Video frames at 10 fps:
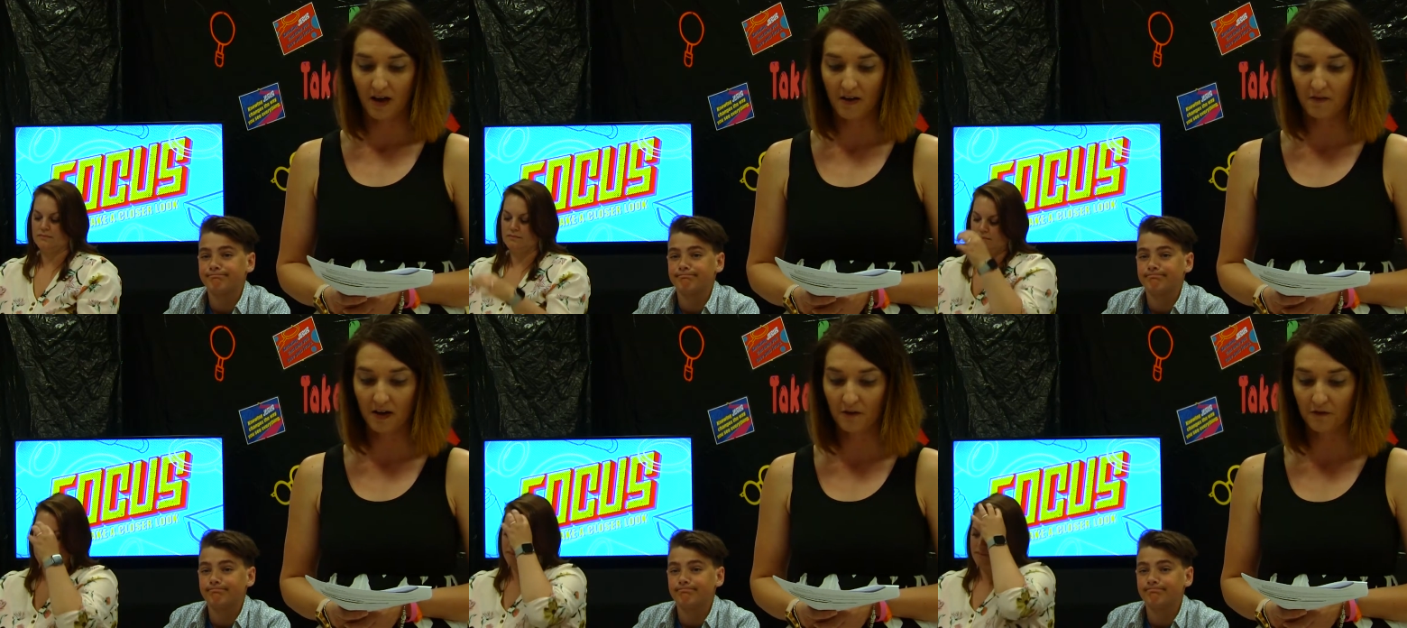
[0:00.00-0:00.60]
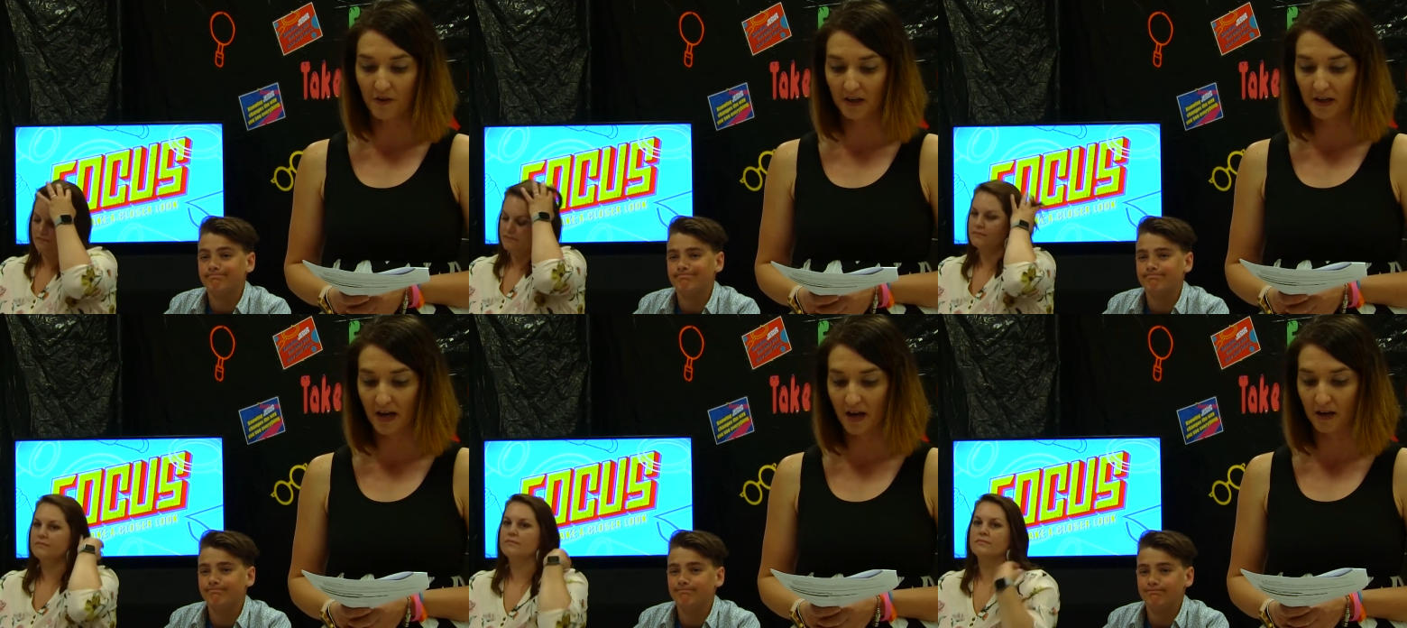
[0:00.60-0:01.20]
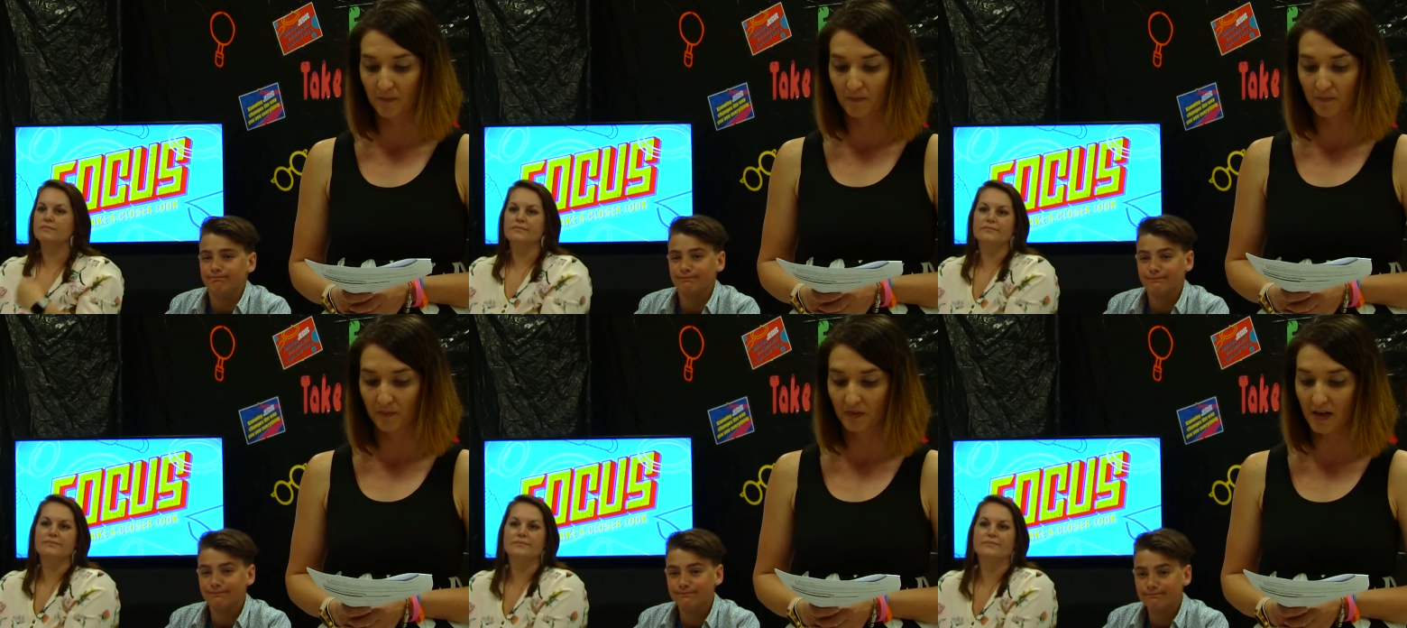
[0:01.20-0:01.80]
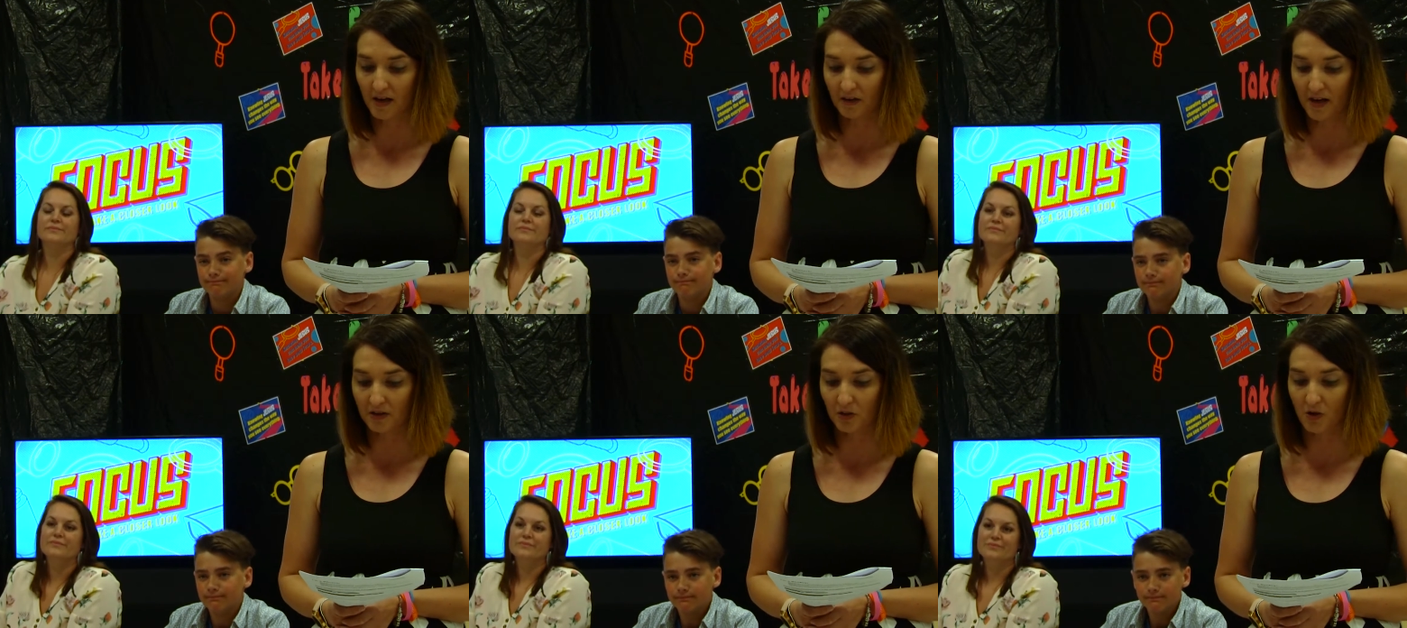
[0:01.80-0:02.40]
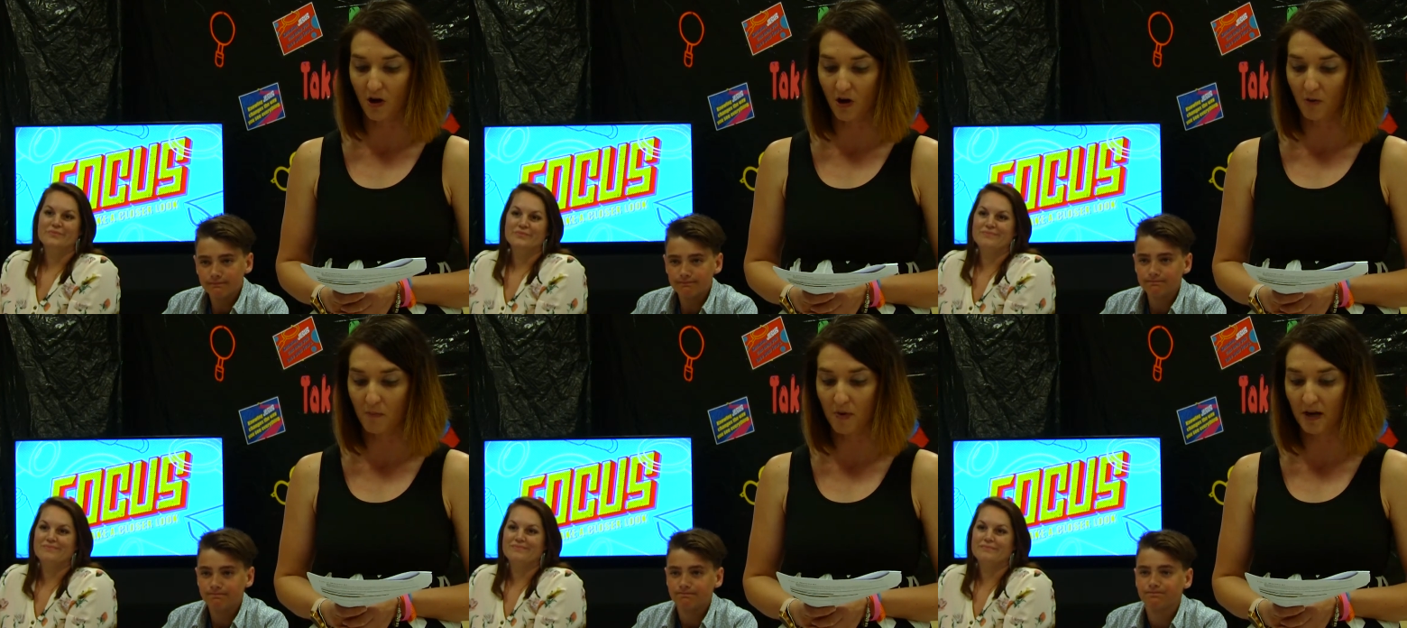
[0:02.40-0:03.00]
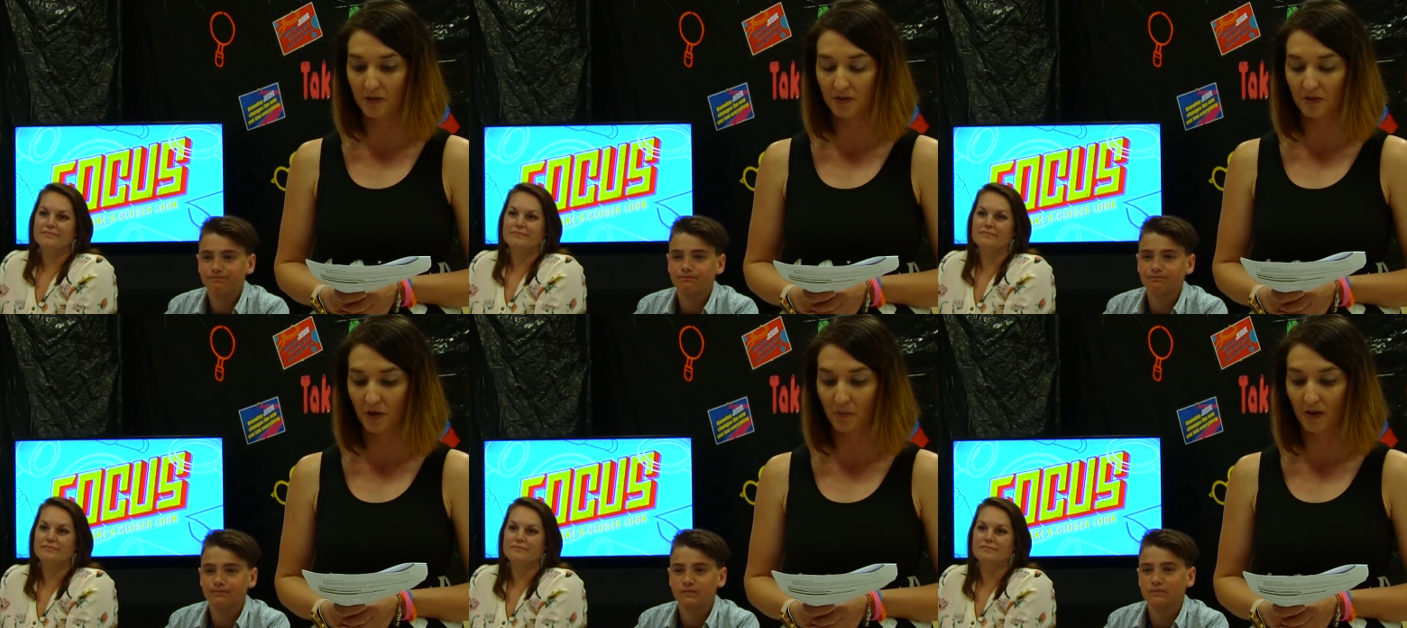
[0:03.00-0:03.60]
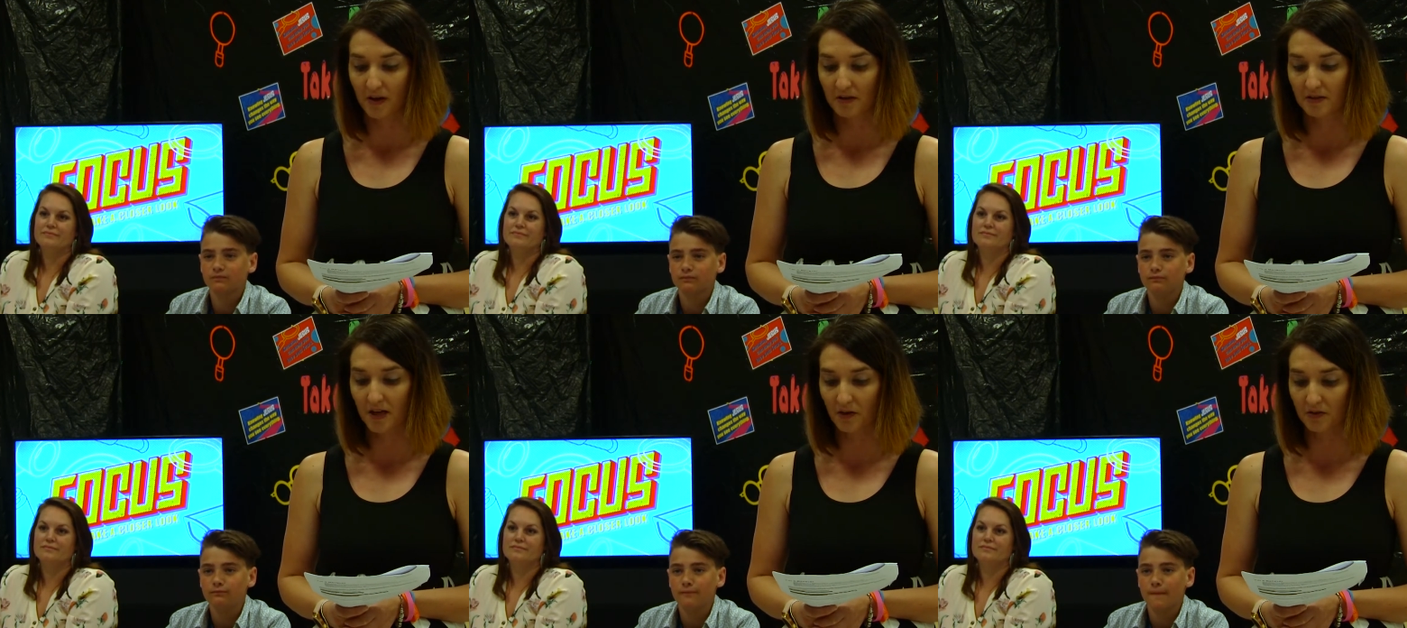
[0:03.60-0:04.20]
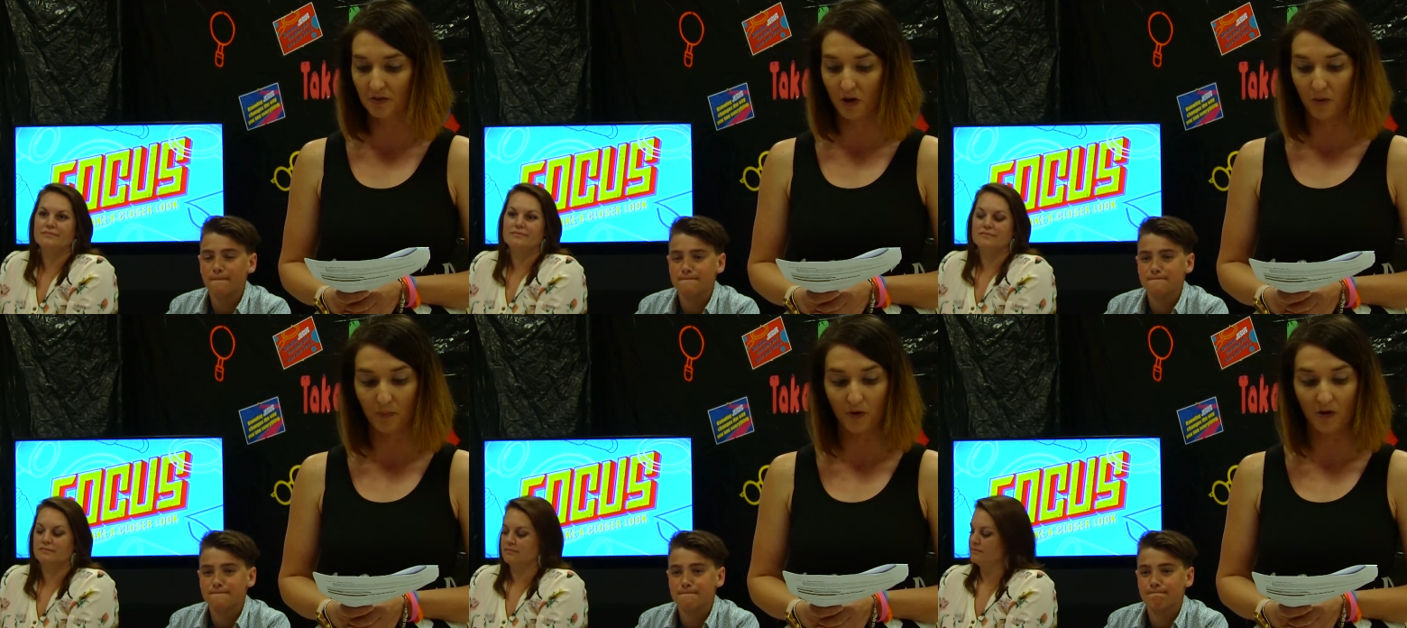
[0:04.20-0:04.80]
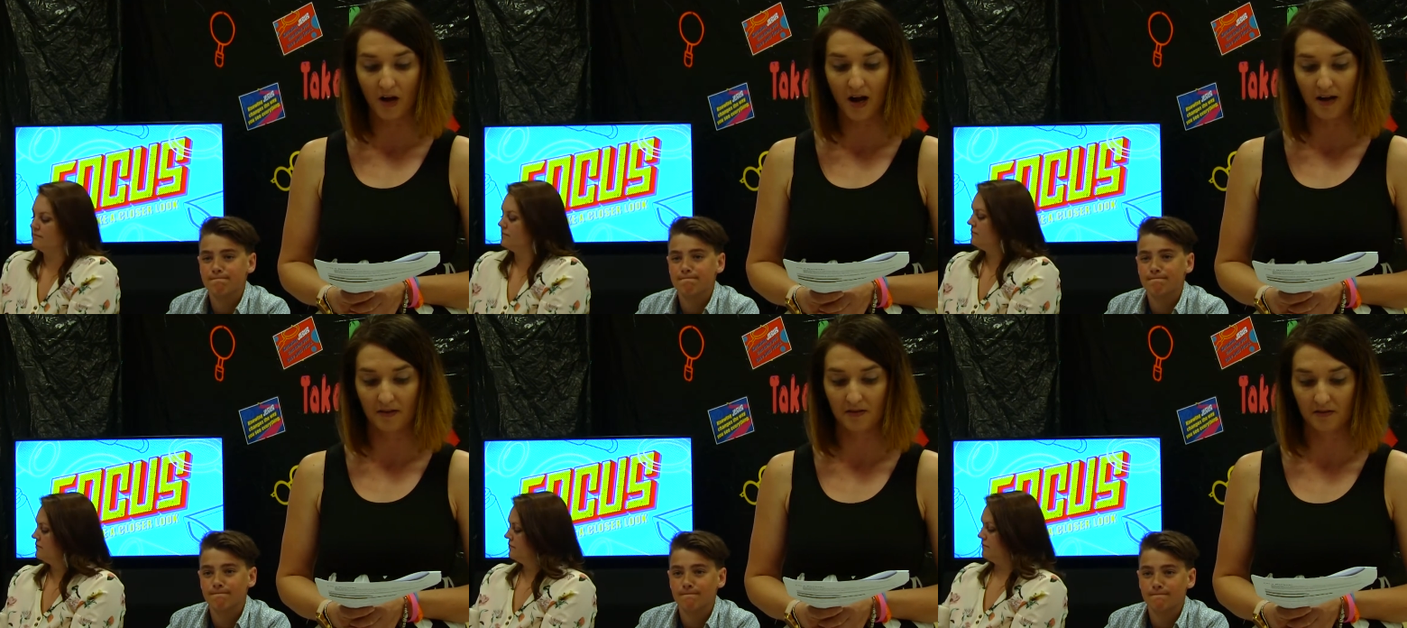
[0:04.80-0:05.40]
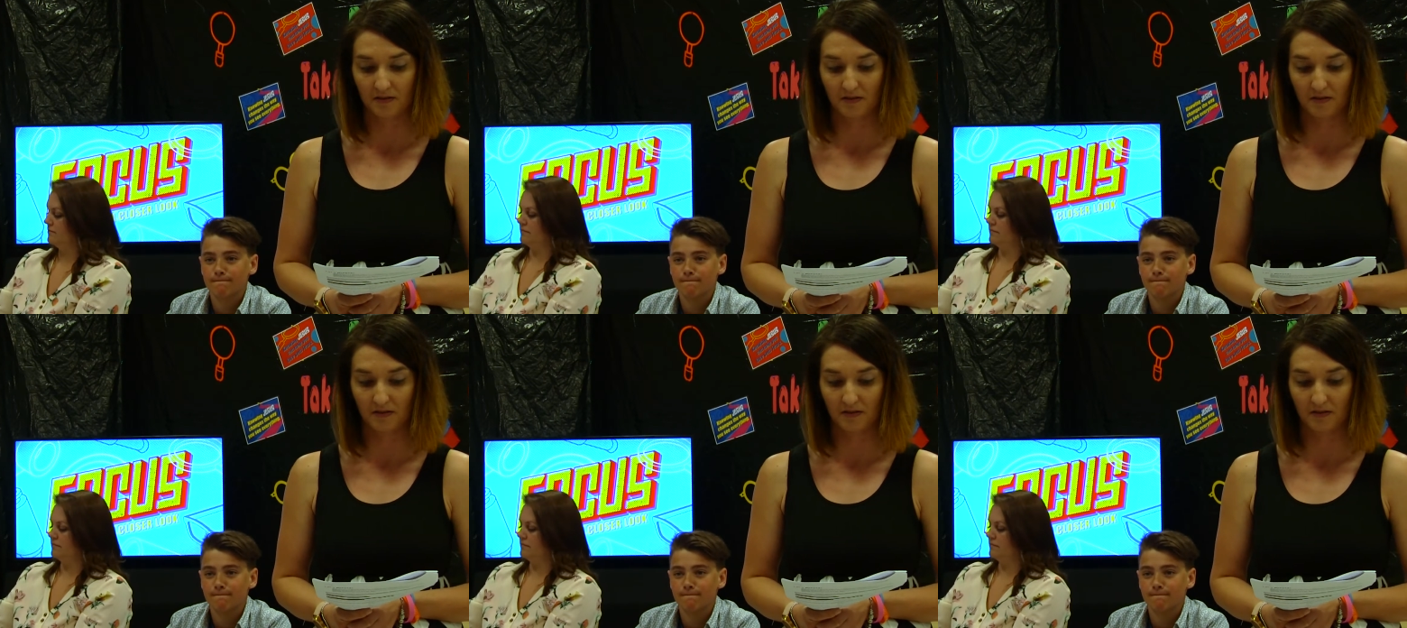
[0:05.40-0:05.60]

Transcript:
Speaker 1: I've got a fun game that I like to call microscope, telescope, or eyes.